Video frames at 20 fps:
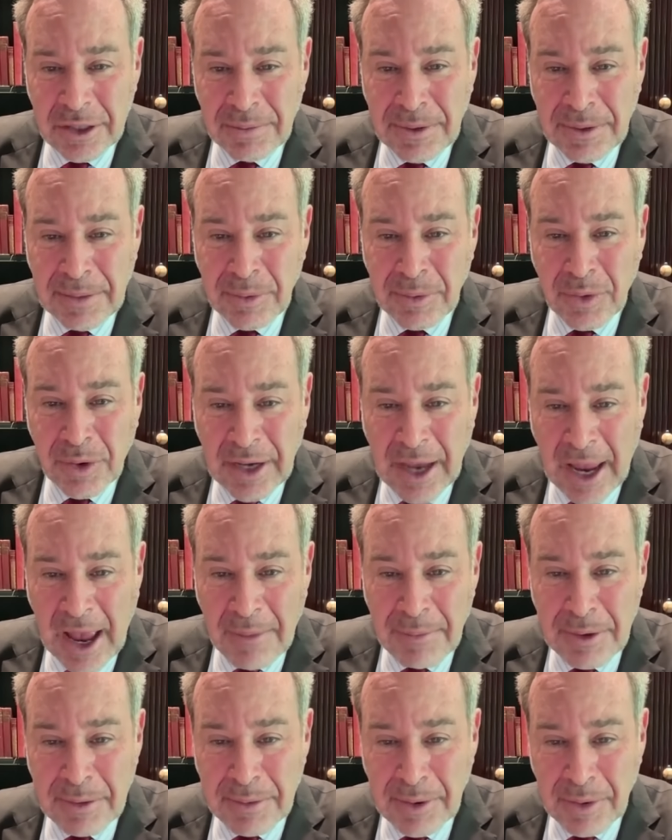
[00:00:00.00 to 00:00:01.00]
people who are
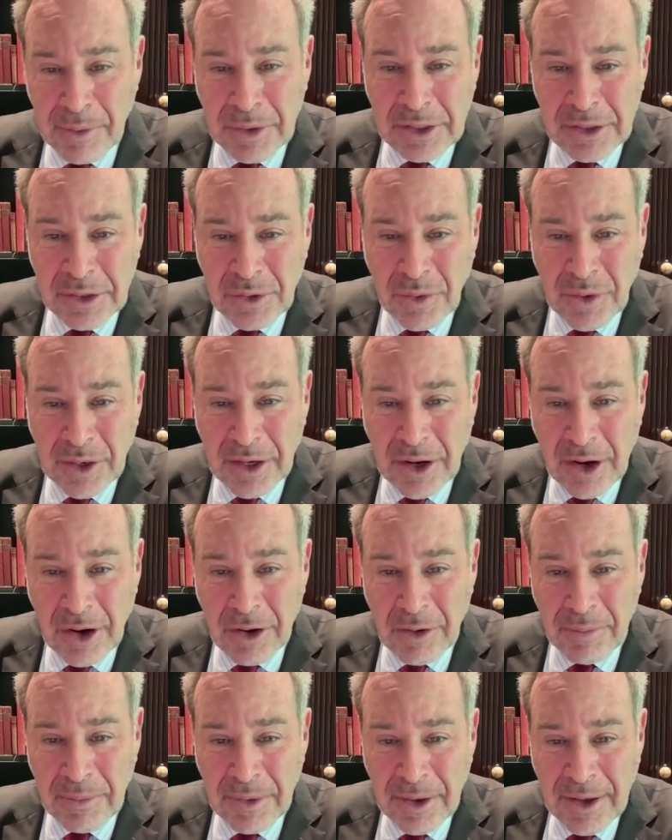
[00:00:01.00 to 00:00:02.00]
unhappy about what he's doing at
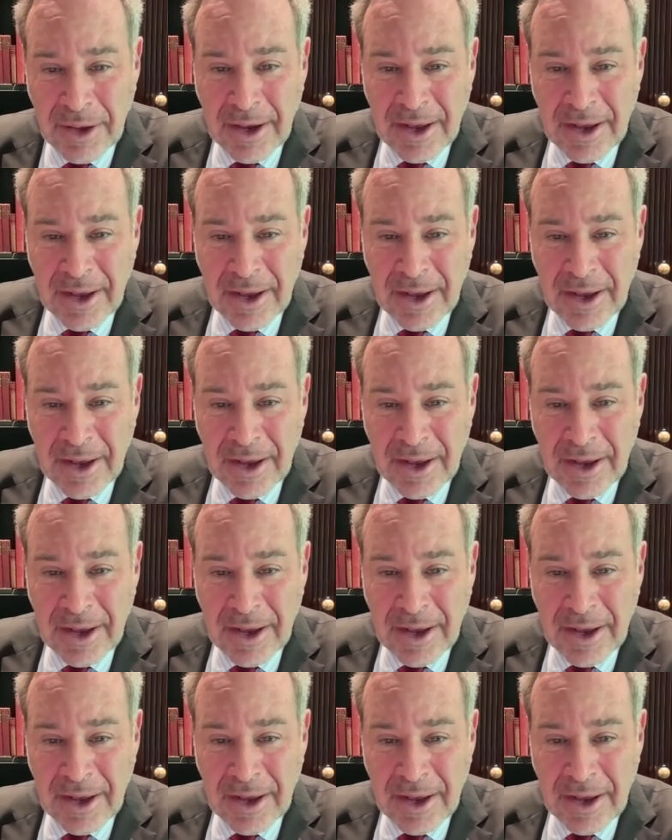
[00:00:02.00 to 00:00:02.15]
home